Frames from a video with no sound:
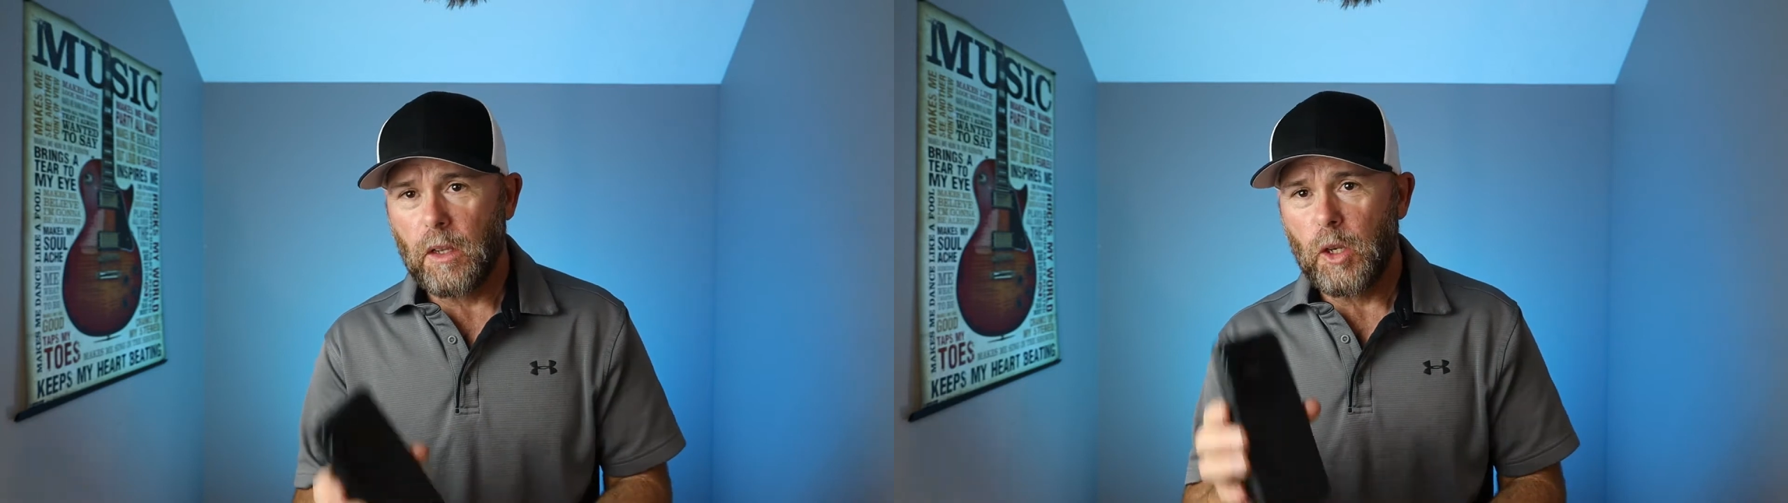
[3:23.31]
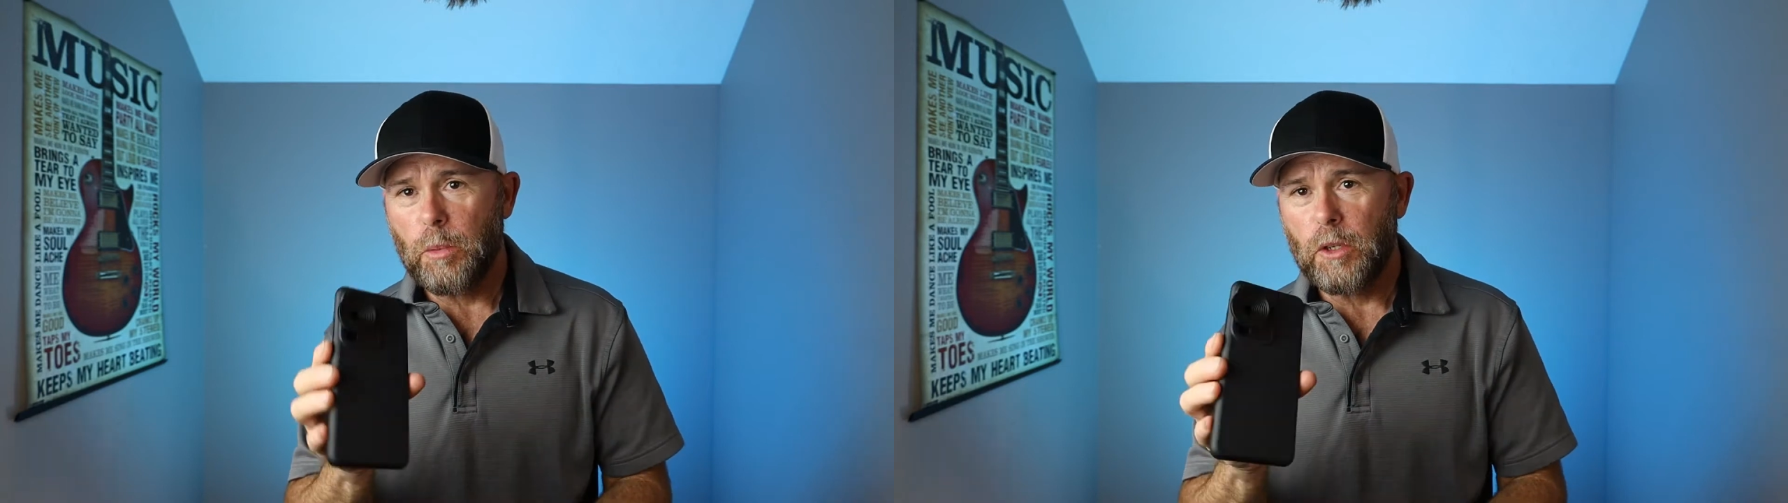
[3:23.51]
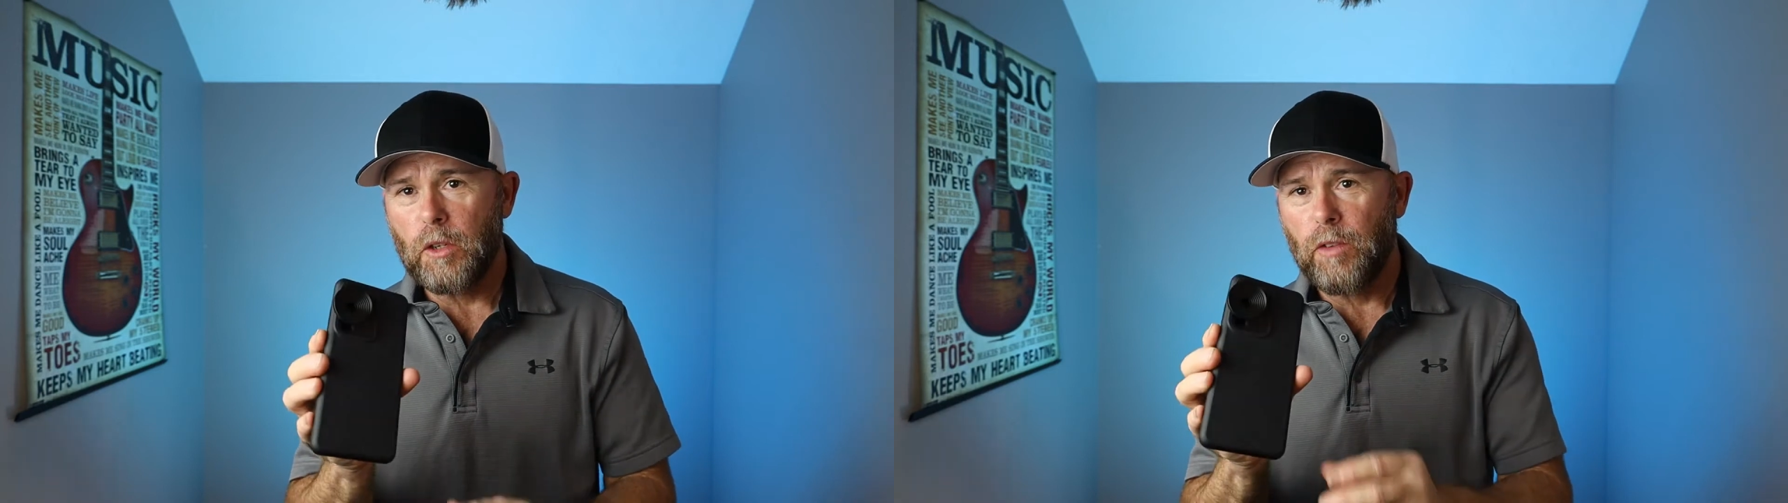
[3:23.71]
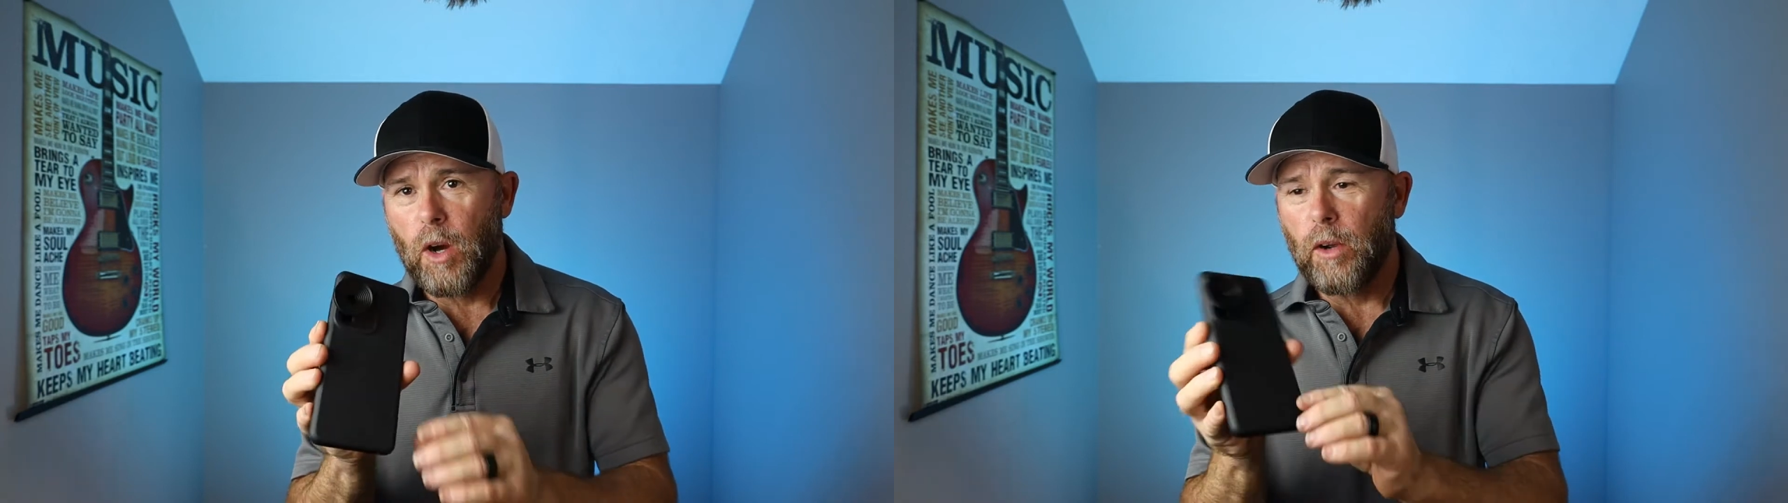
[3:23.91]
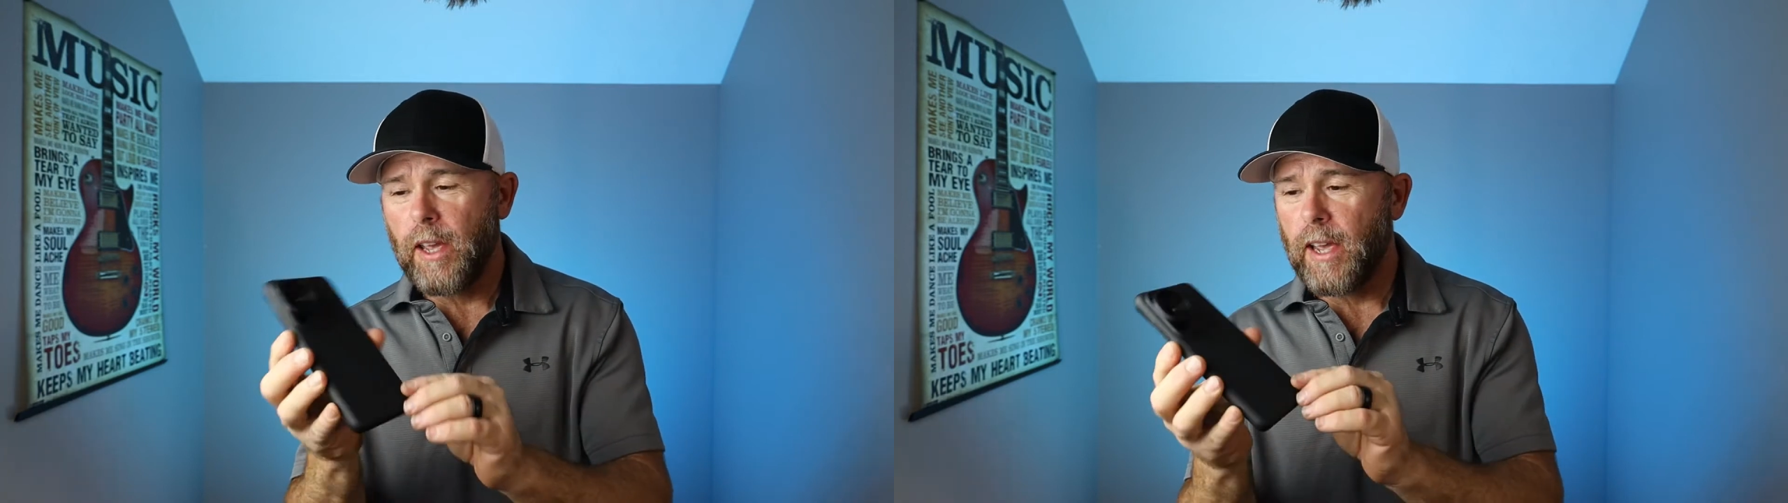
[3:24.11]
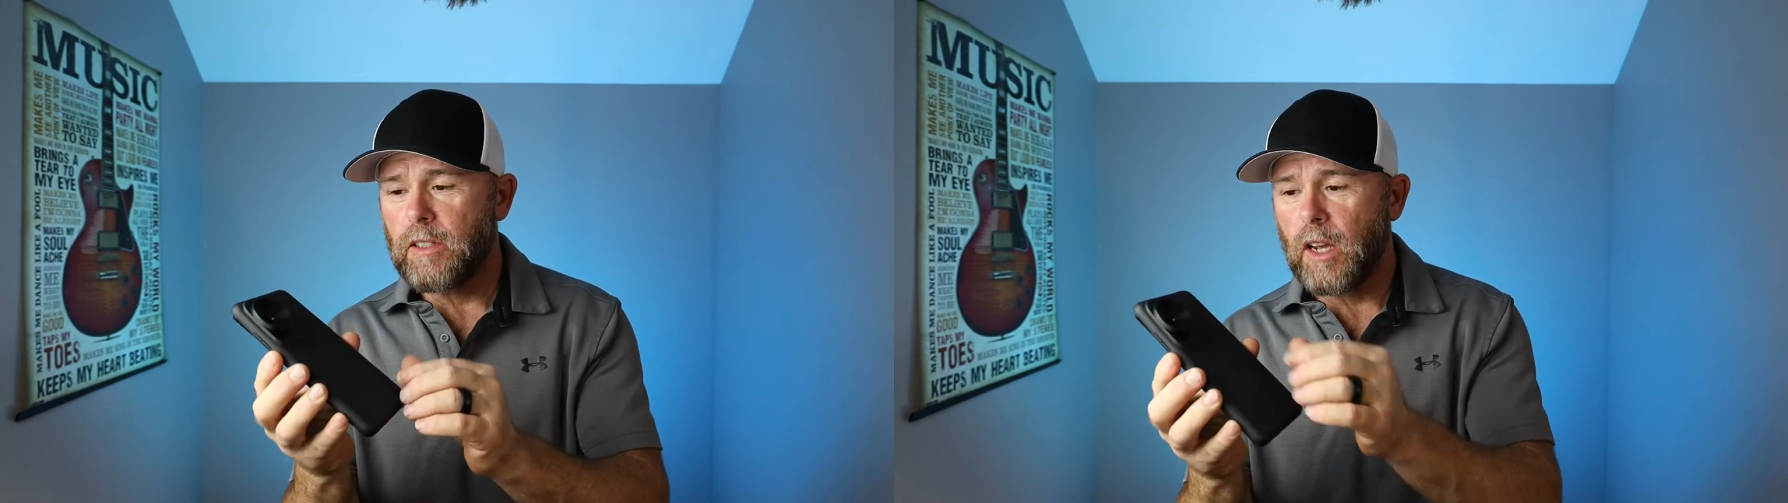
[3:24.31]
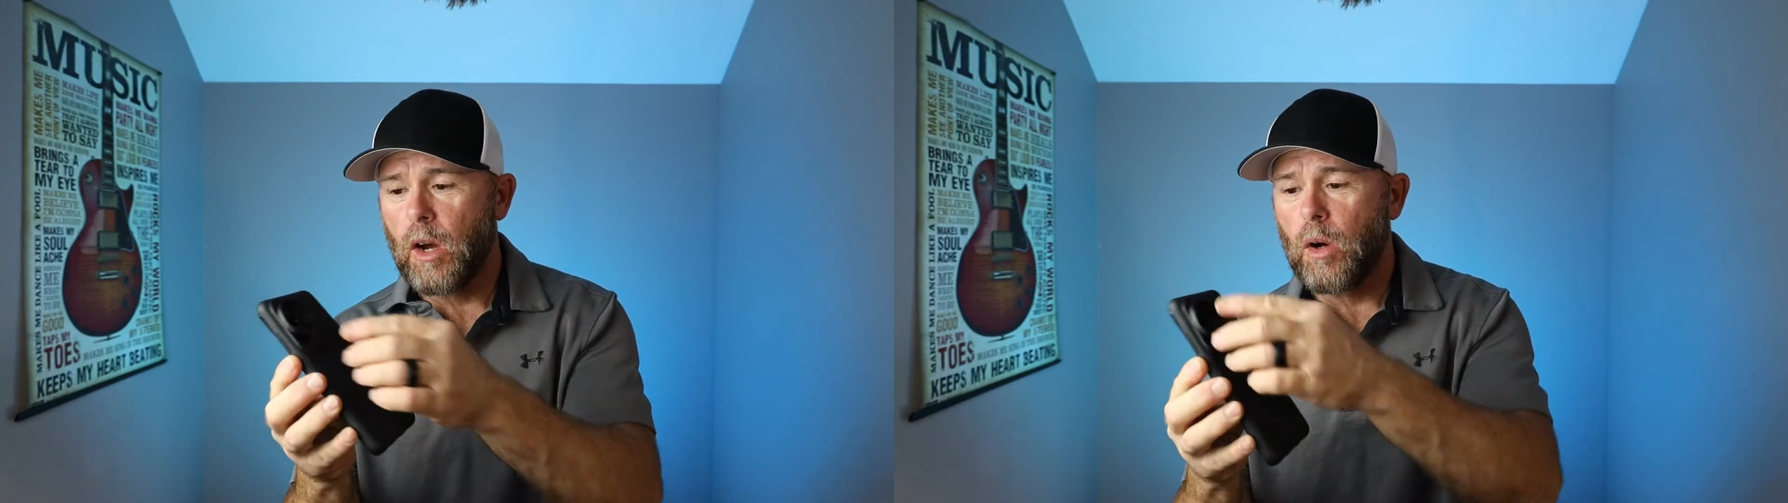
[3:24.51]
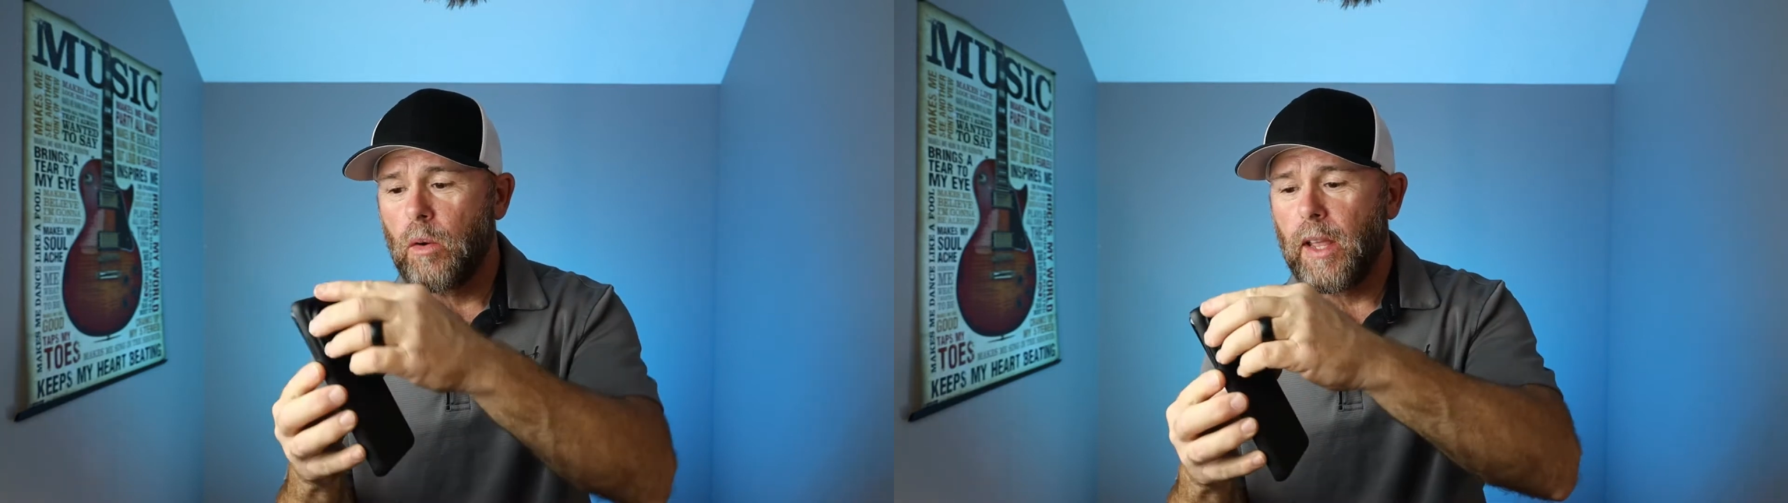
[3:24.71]
You put your phone case
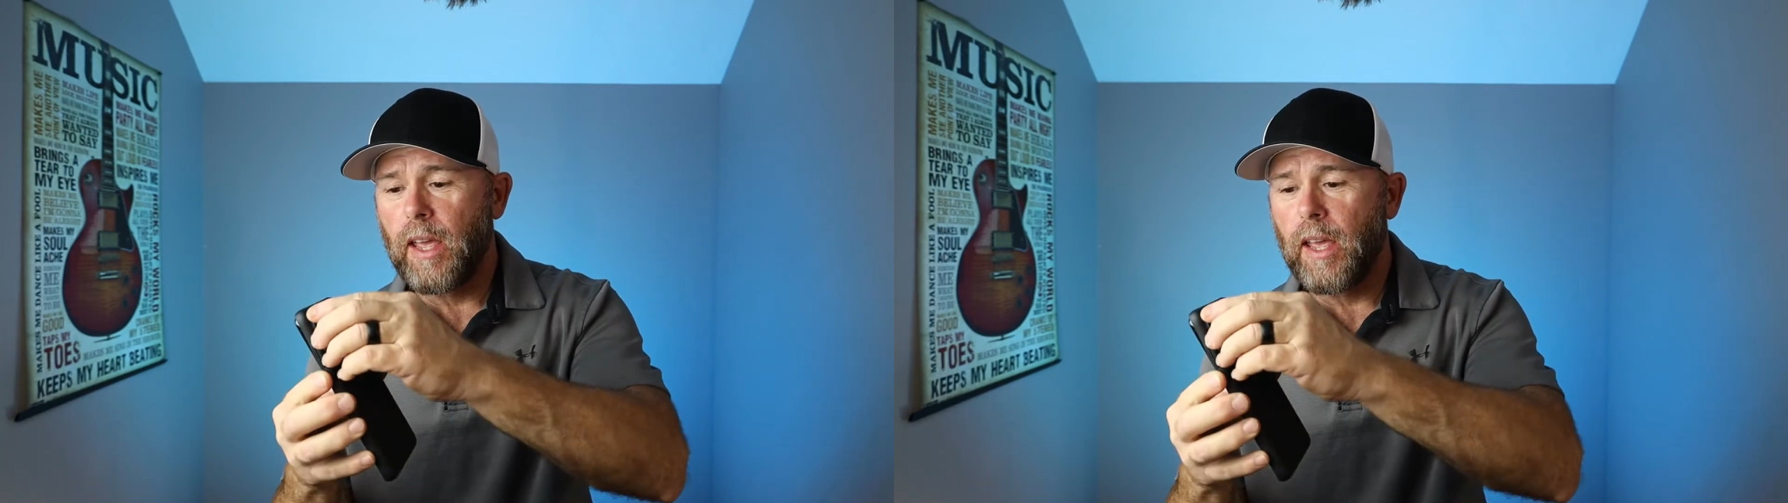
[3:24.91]
on,